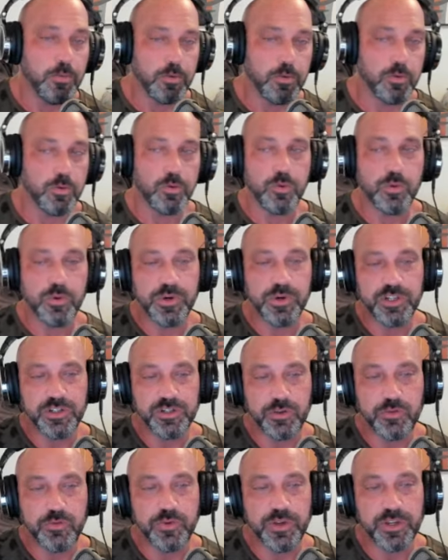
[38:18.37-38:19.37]
what is
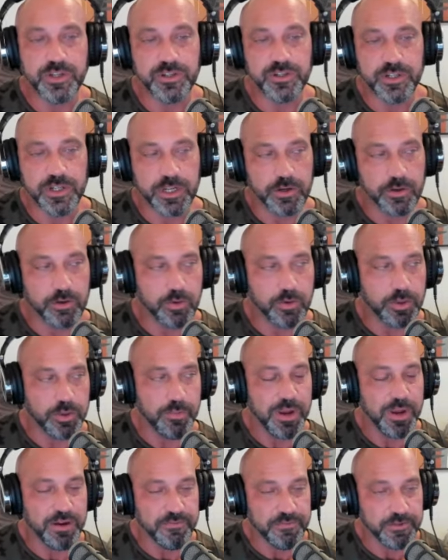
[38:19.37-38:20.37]
the reasoning or the
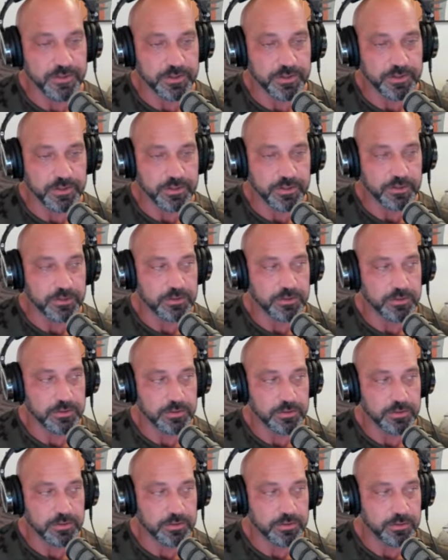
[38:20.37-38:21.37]
benefits,
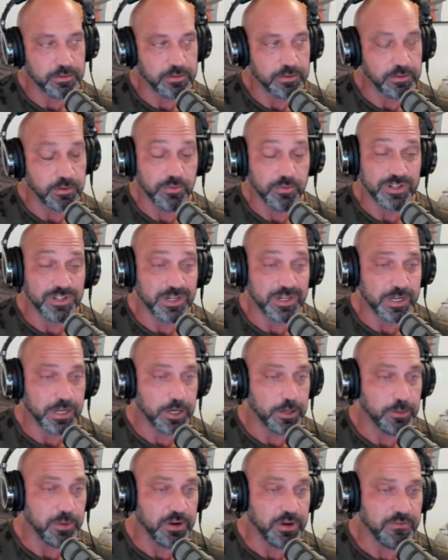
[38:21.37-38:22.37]
the reasoning
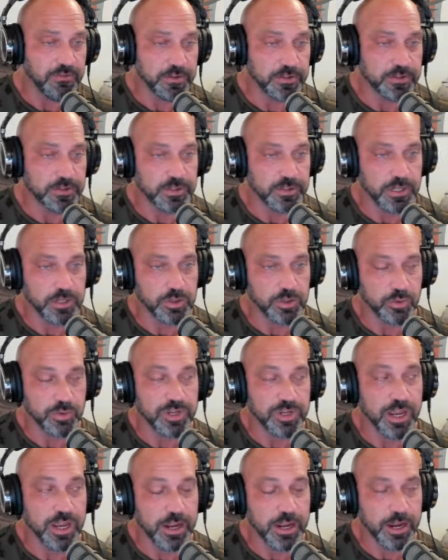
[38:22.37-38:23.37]
and the benefits that you
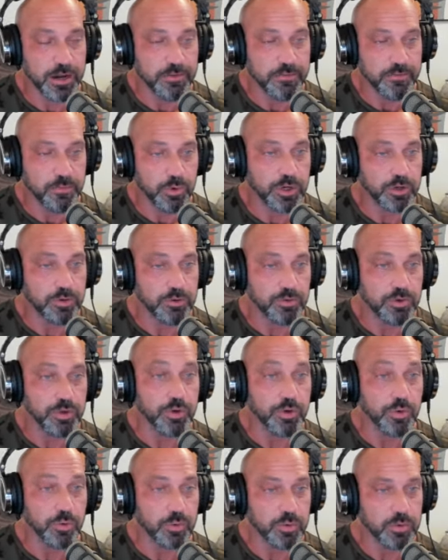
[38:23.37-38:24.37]
get out of what you
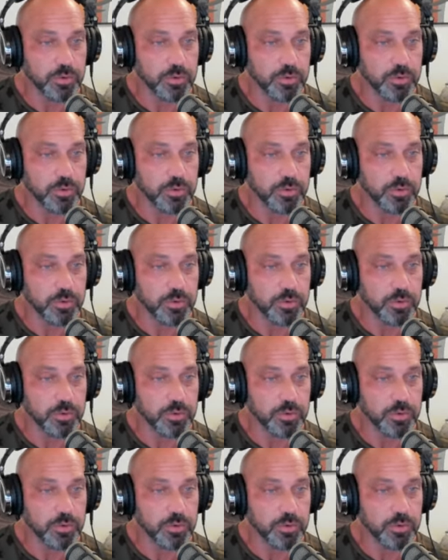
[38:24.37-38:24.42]
do?